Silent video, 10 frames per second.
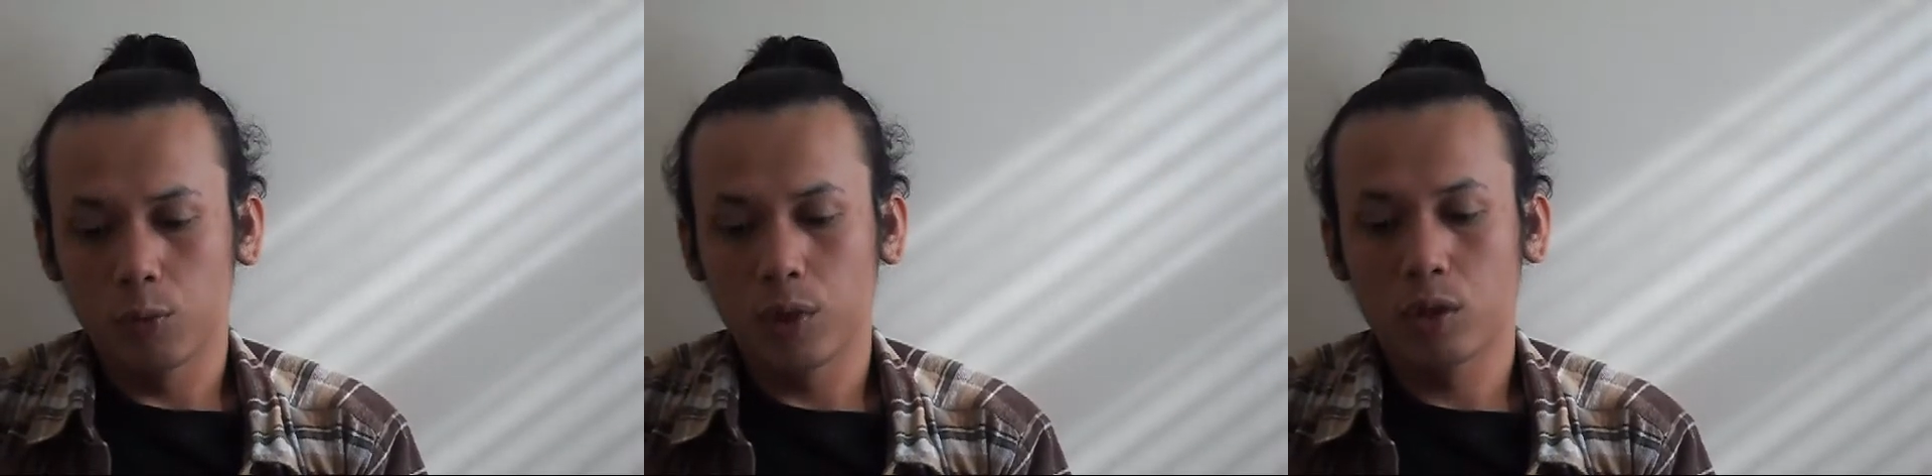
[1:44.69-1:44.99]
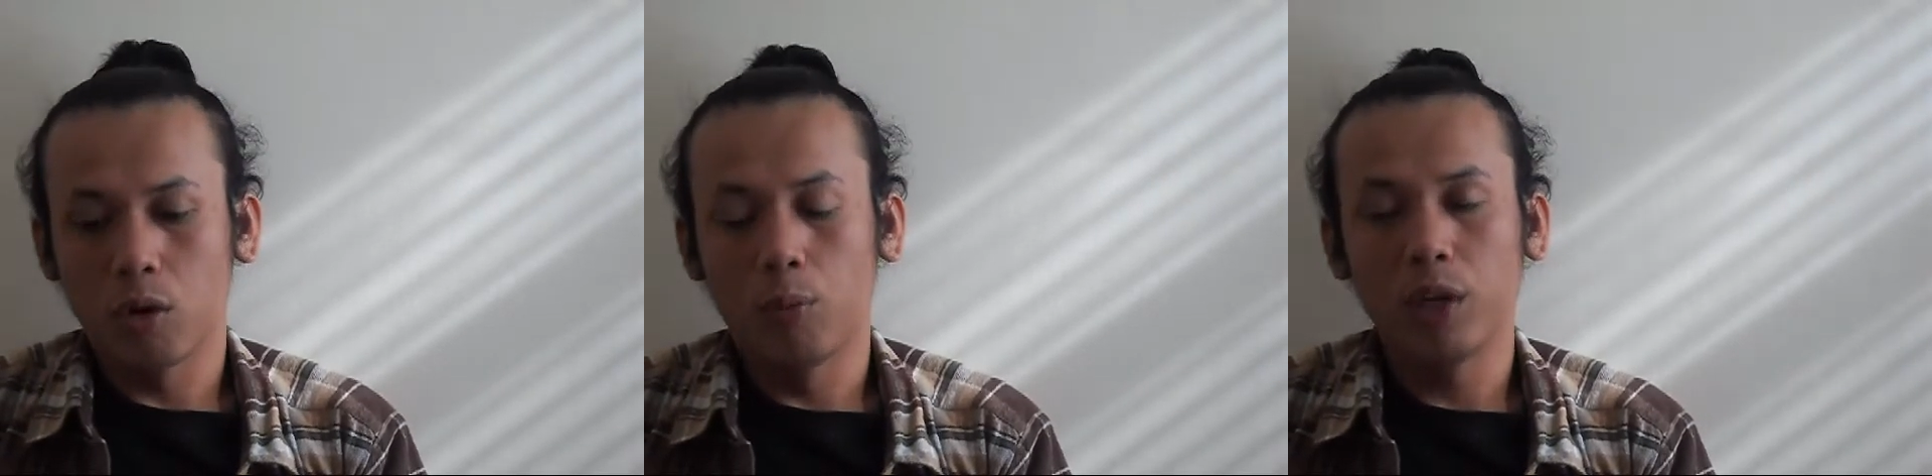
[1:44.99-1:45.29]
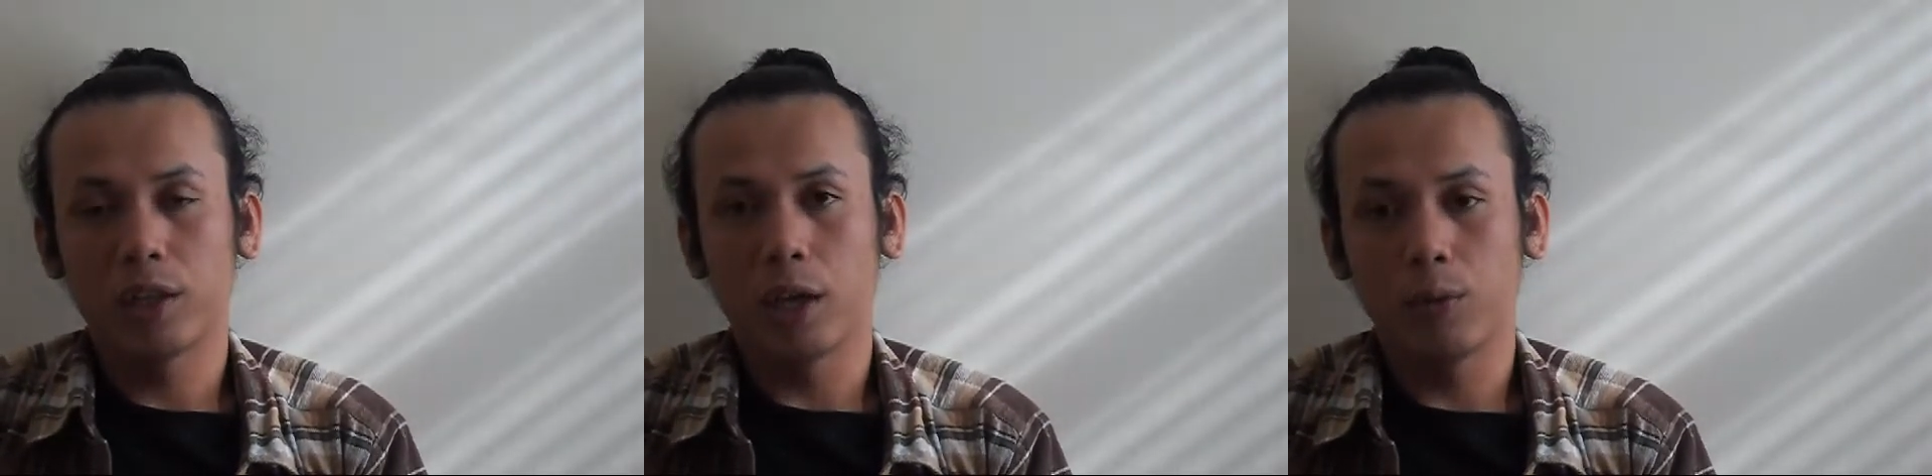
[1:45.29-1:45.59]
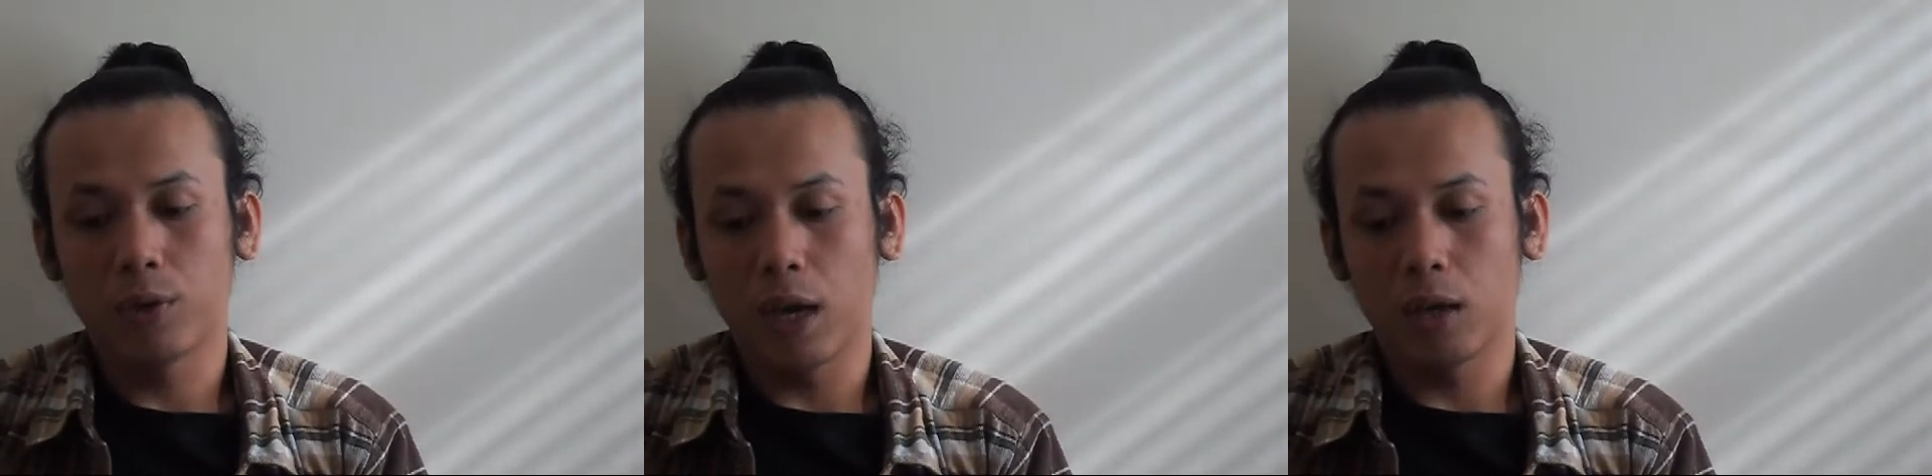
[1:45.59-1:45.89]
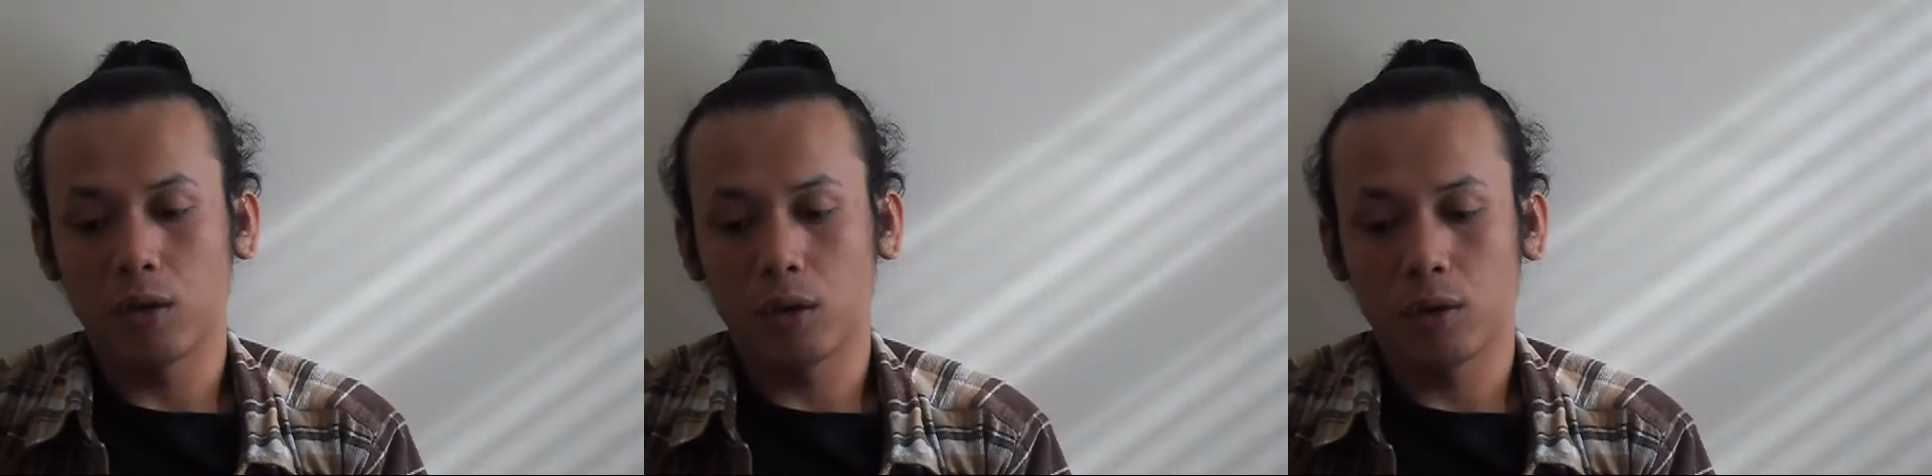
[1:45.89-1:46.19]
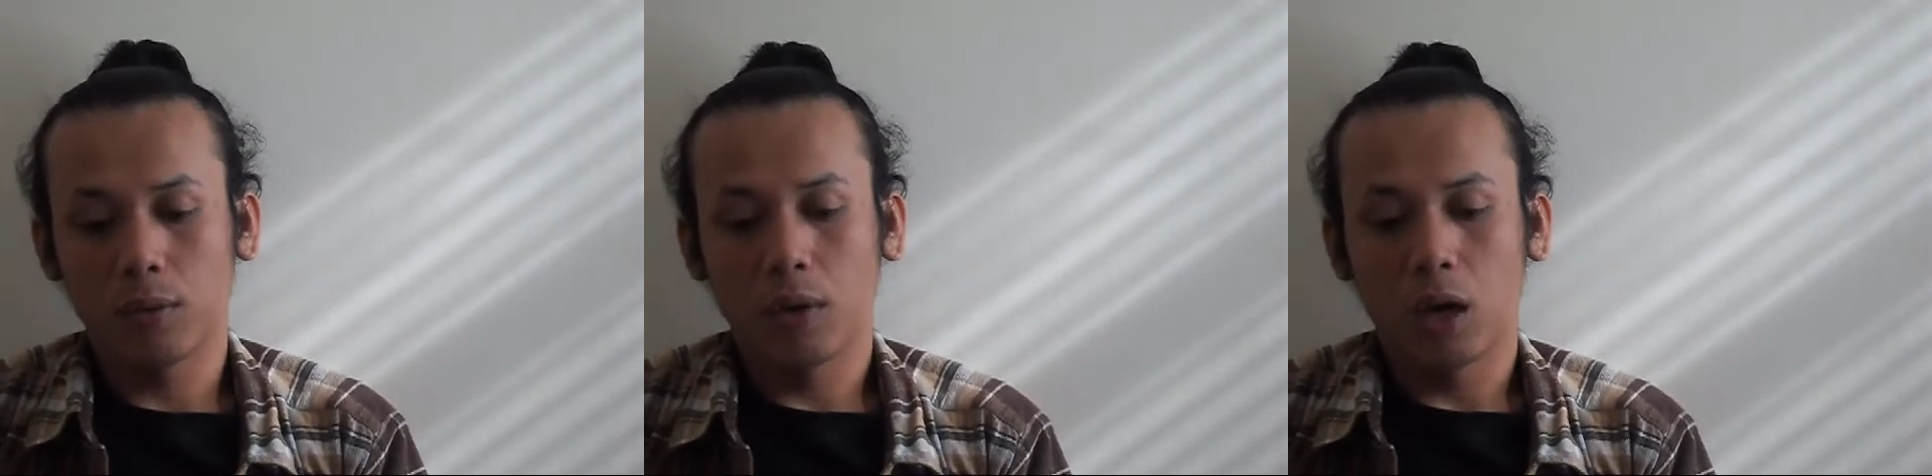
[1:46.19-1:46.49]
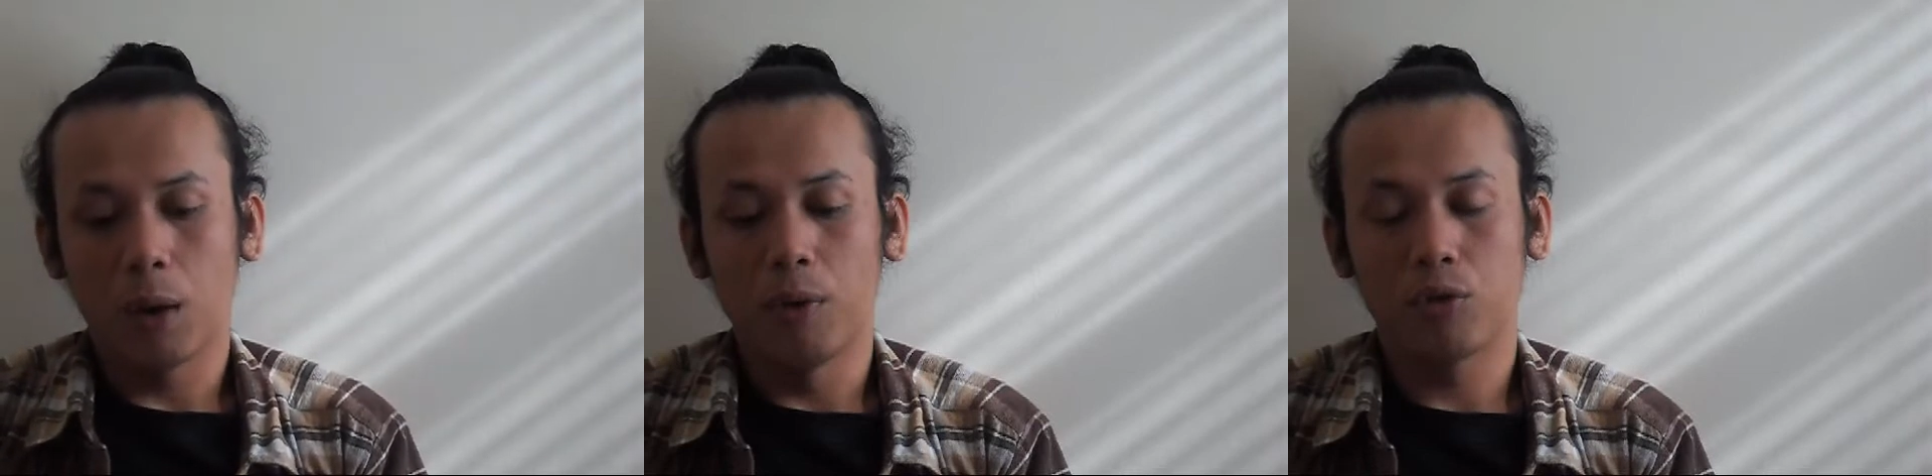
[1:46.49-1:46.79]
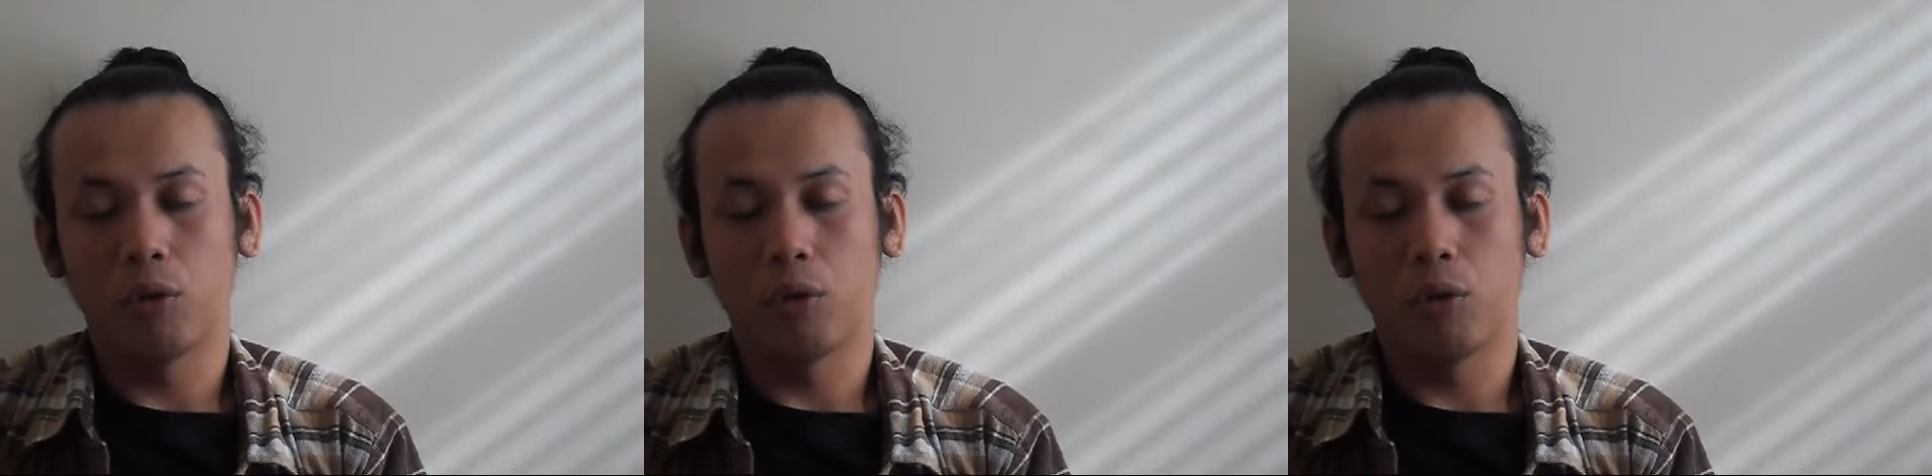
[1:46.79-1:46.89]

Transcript: with community education about